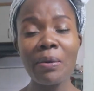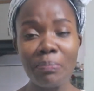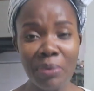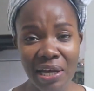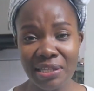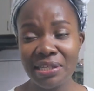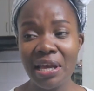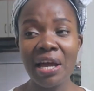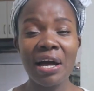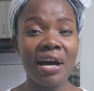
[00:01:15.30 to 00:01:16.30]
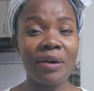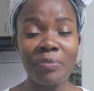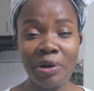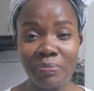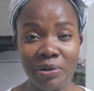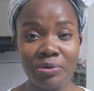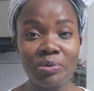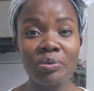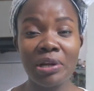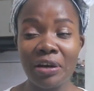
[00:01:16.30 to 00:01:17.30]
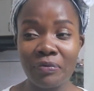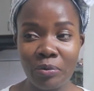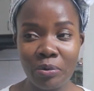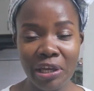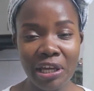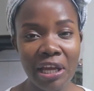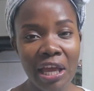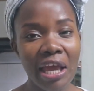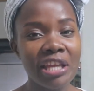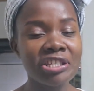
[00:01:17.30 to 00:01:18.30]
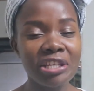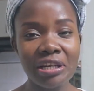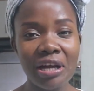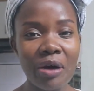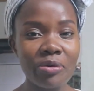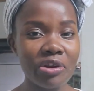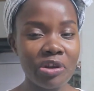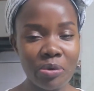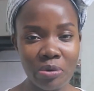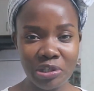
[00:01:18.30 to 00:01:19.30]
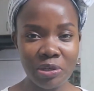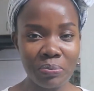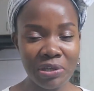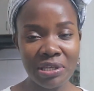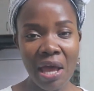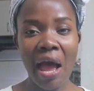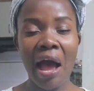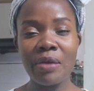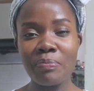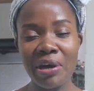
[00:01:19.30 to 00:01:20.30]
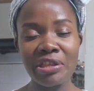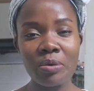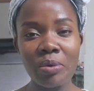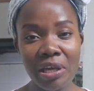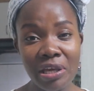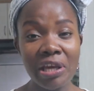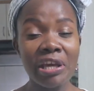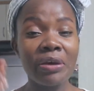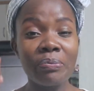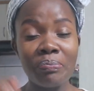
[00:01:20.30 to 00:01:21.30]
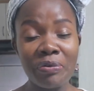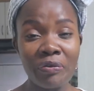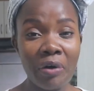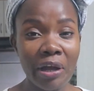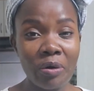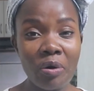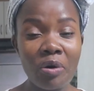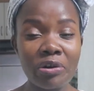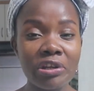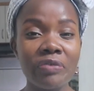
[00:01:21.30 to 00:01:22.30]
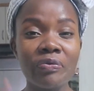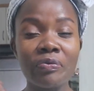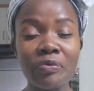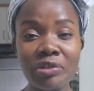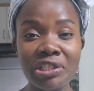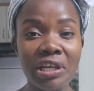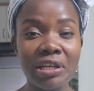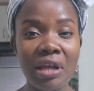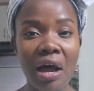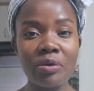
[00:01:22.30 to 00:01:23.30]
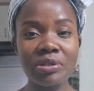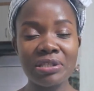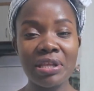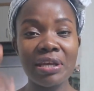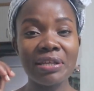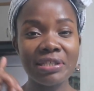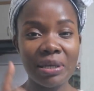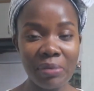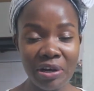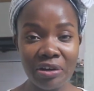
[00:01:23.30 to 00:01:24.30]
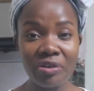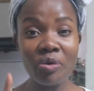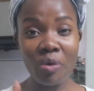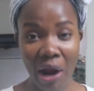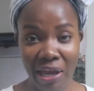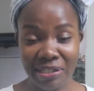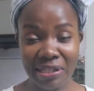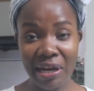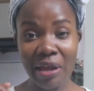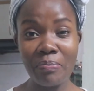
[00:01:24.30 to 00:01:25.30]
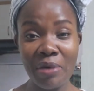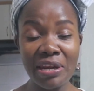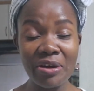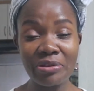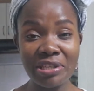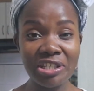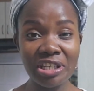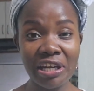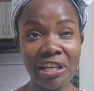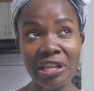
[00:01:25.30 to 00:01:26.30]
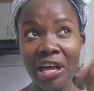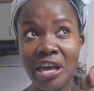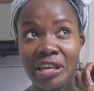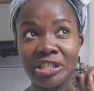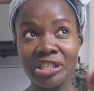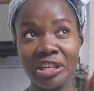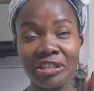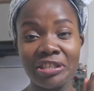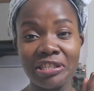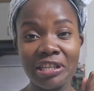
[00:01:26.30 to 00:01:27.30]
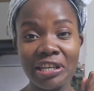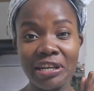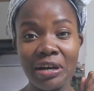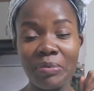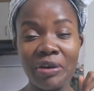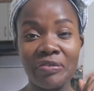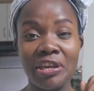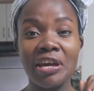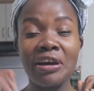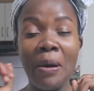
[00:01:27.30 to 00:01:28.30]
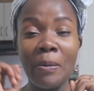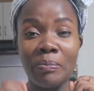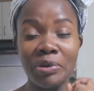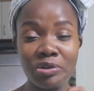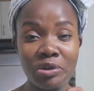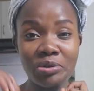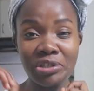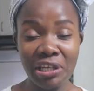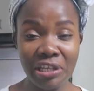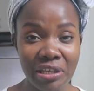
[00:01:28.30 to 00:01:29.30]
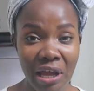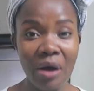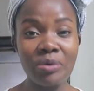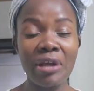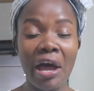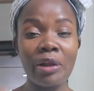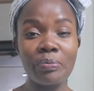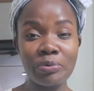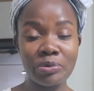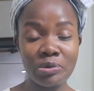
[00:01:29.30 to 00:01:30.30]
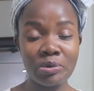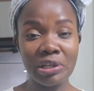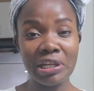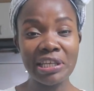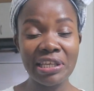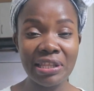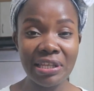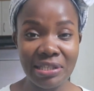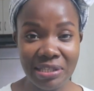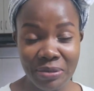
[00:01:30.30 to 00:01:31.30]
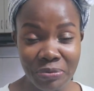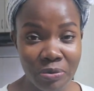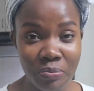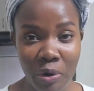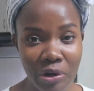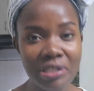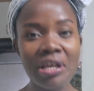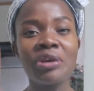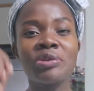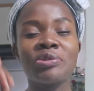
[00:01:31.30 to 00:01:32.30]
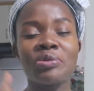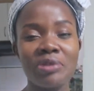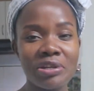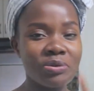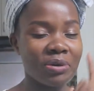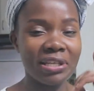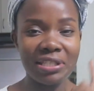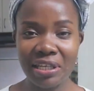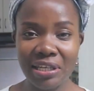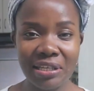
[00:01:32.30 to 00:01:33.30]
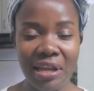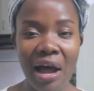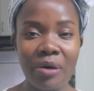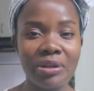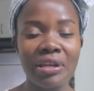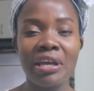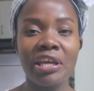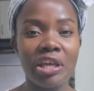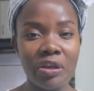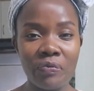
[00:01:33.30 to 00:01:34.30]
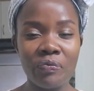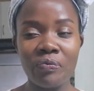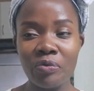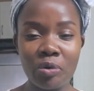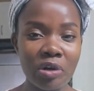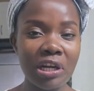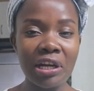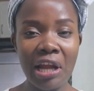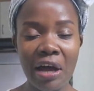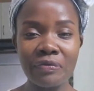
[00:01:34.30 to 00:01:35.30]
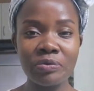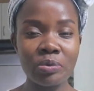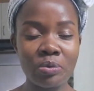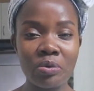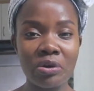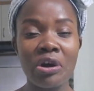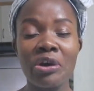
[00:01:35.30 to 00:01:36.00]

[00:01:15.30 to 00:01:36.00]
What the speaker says: but I'm one person who loves cooking and sharing out new recipes. And by the way, before I go on, if you've not checked out the tamarind rice that I made on this channel, check this link above here. Make sure you check it out. I'll put also the link in the description box so that you can check it out. If you really love to cook,